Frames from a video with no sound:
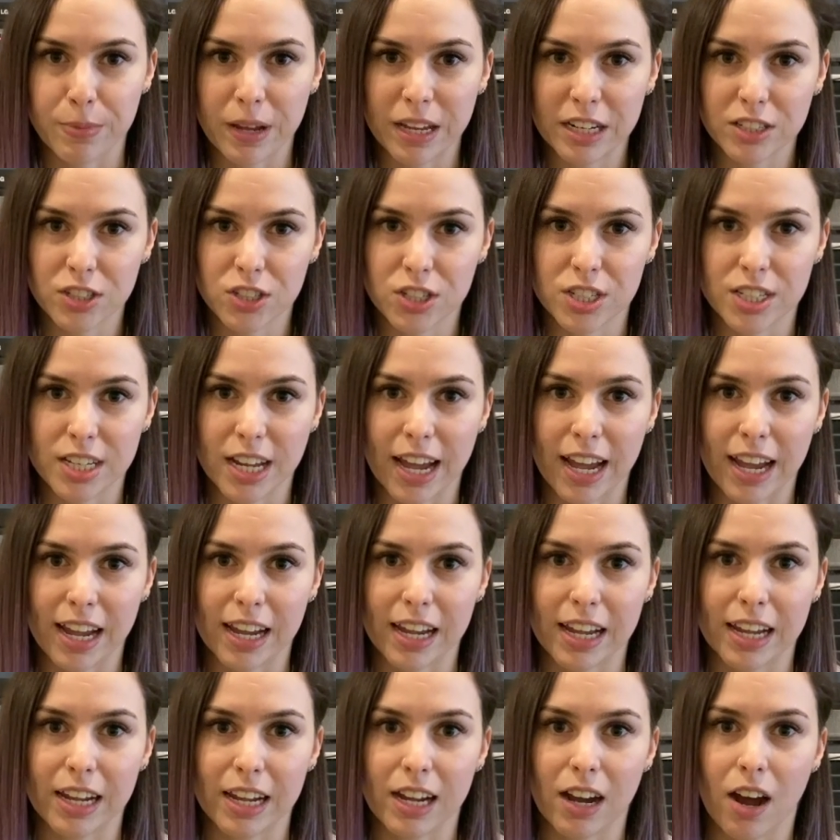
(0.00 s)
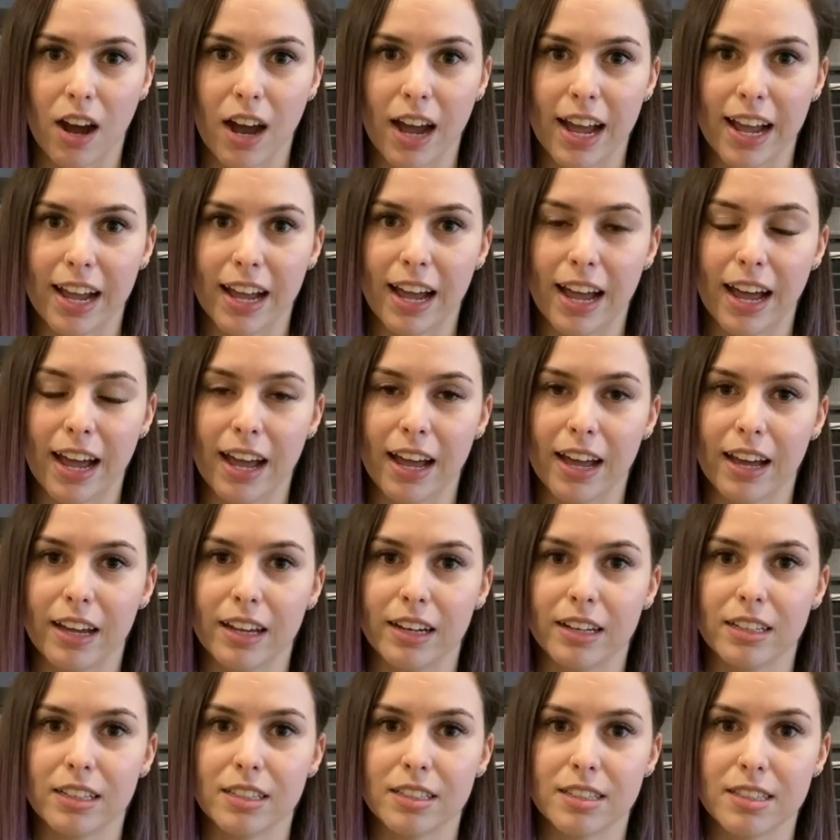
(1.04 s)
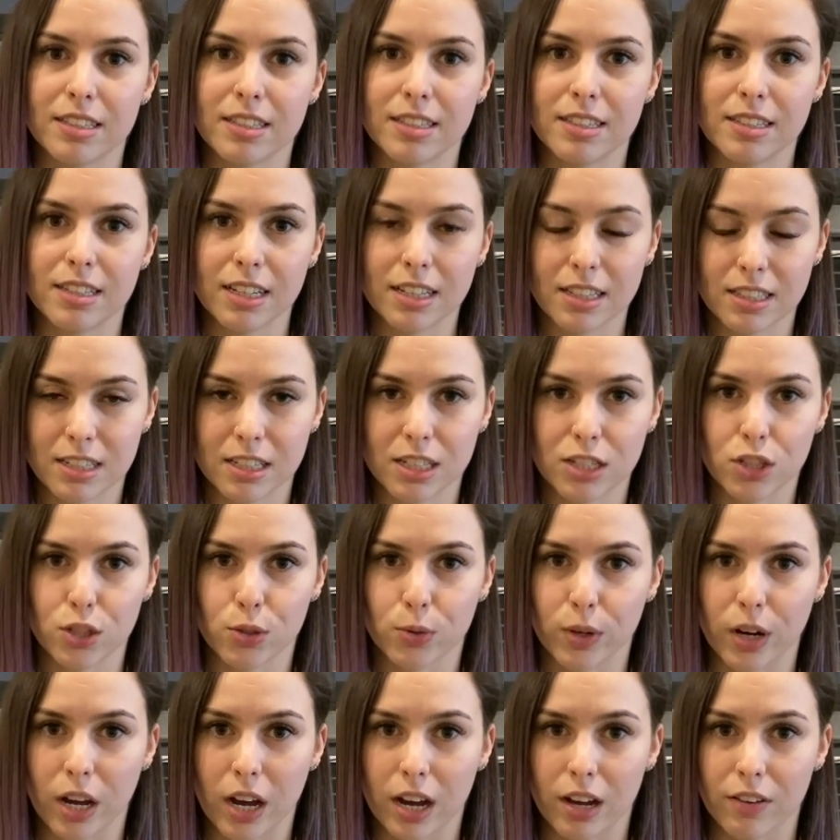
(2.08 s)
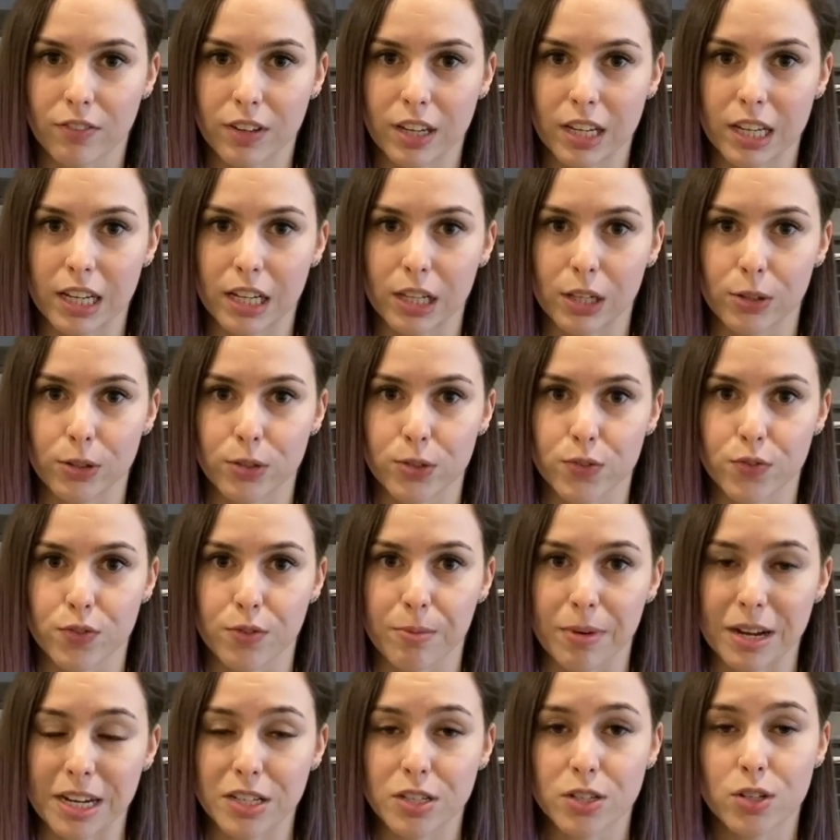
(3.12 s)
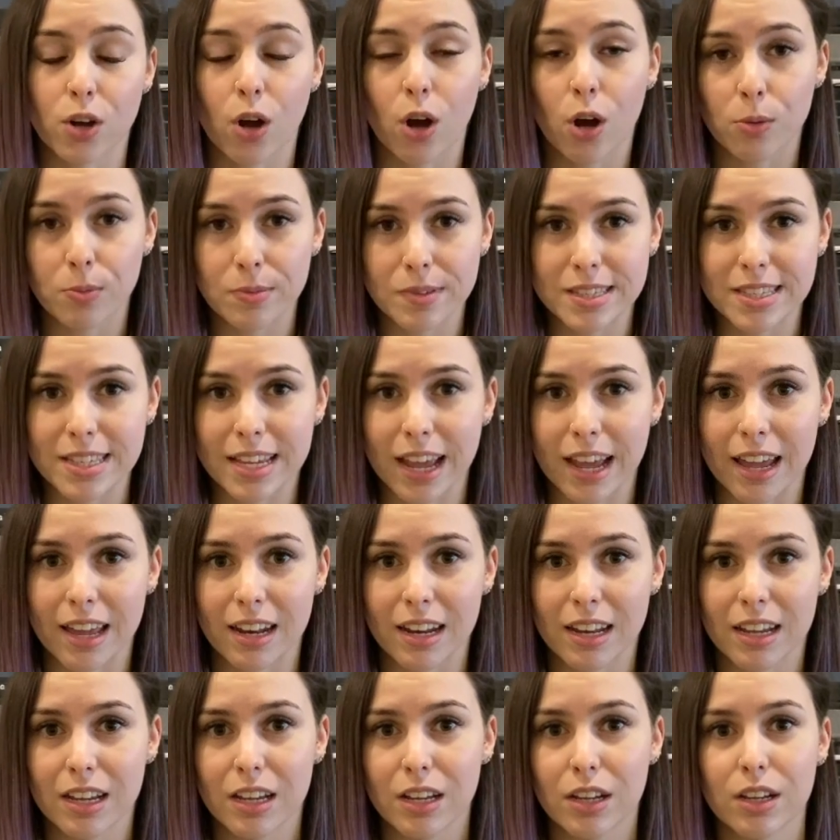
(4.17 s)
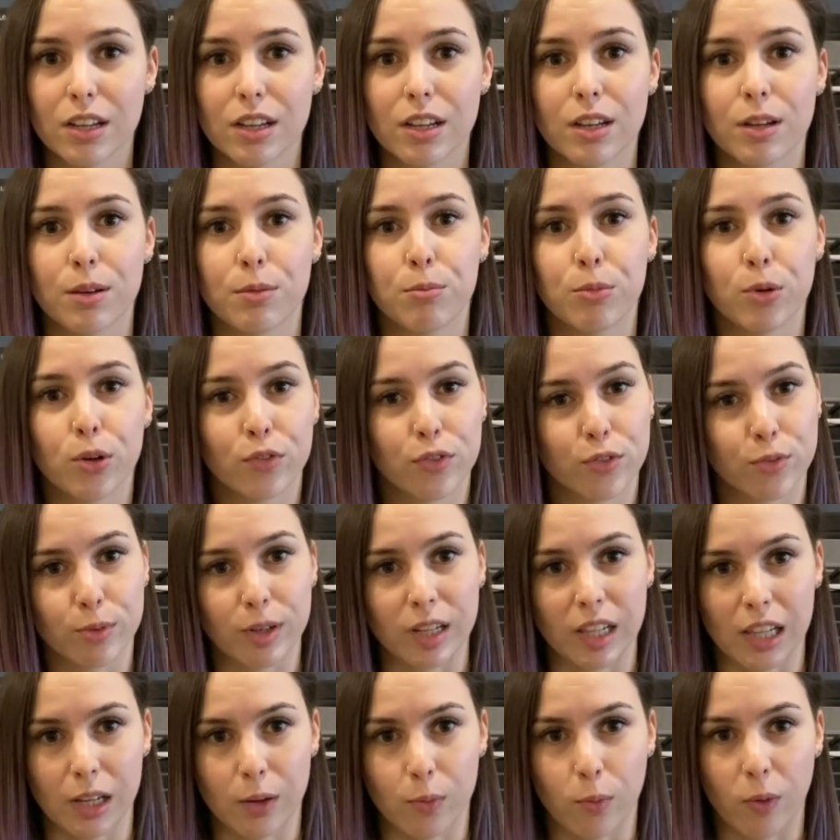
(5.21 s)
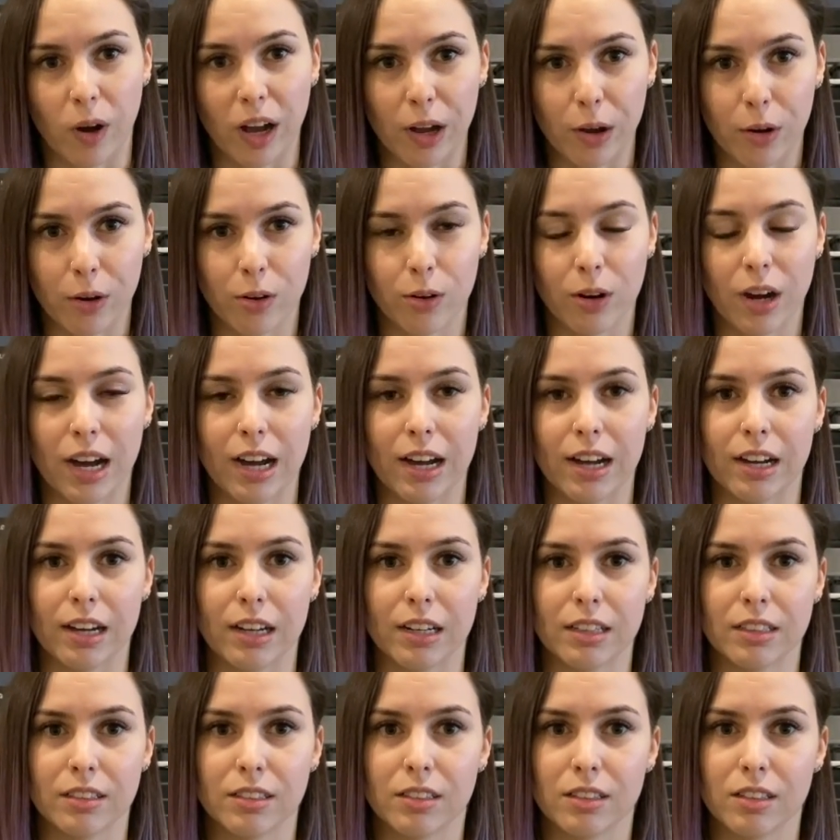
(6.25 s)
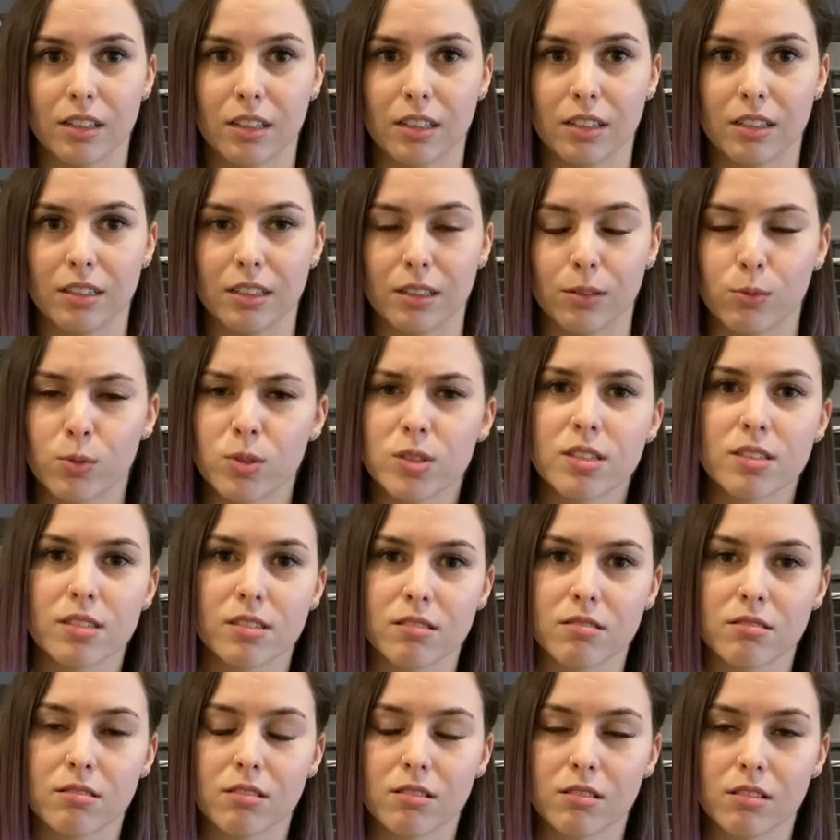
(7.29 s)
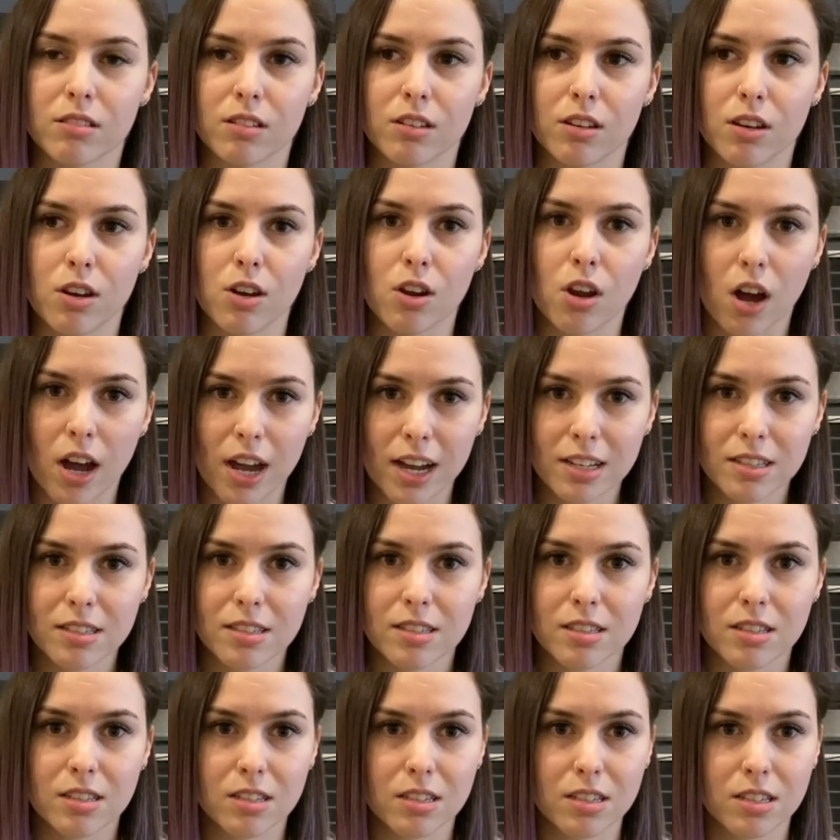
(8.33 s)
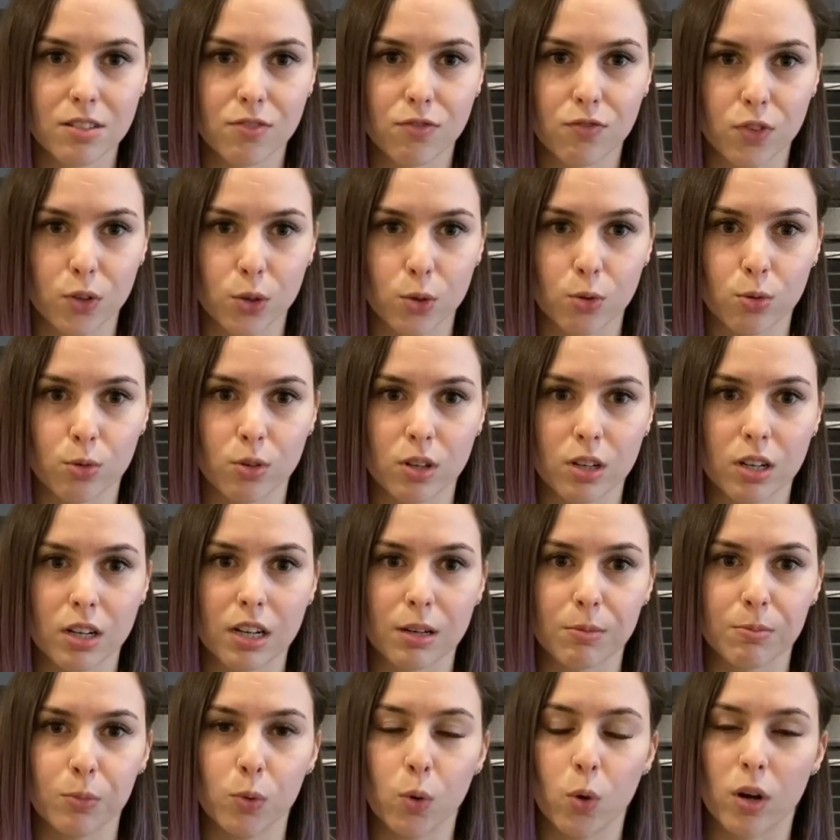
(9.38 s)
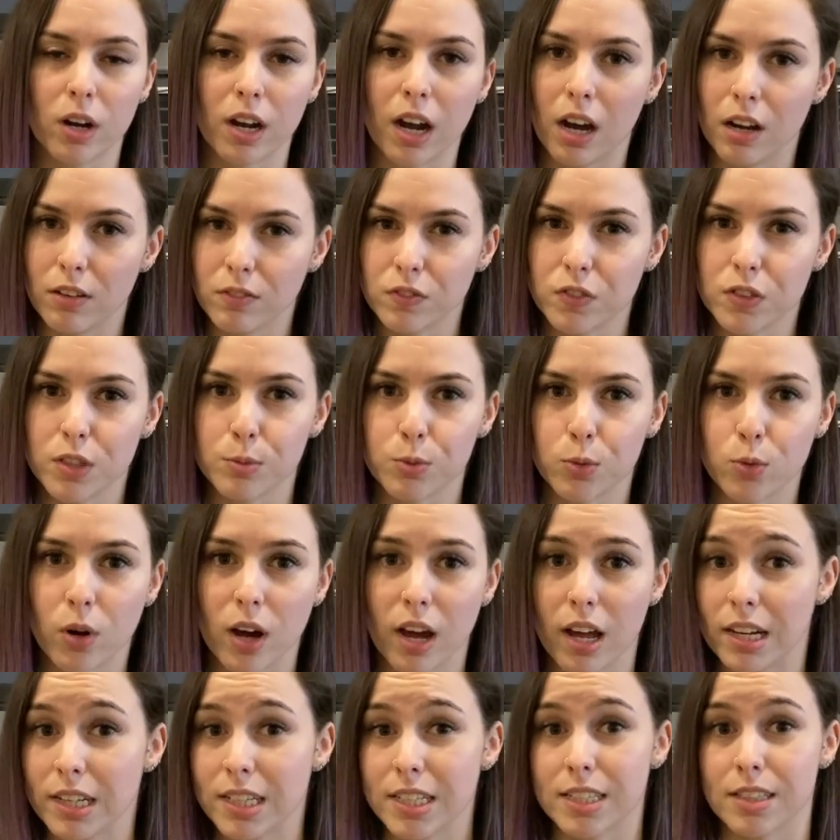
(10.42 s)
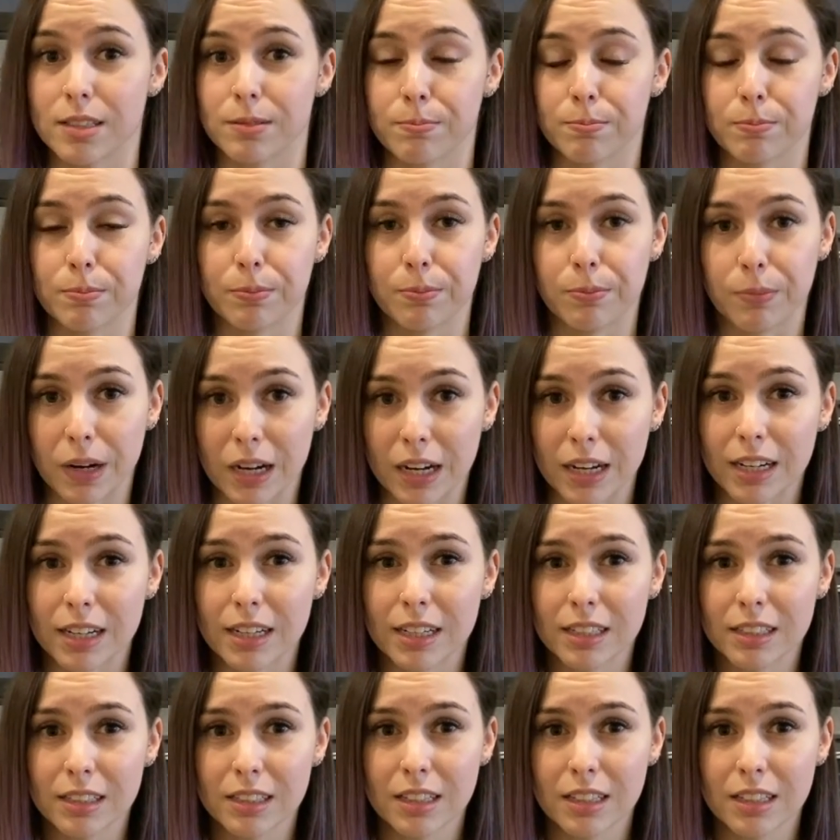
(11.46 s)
bench day. I had 62.5 kilos for my top set. Moved really well. It was nice to feel more comfortable under the bar,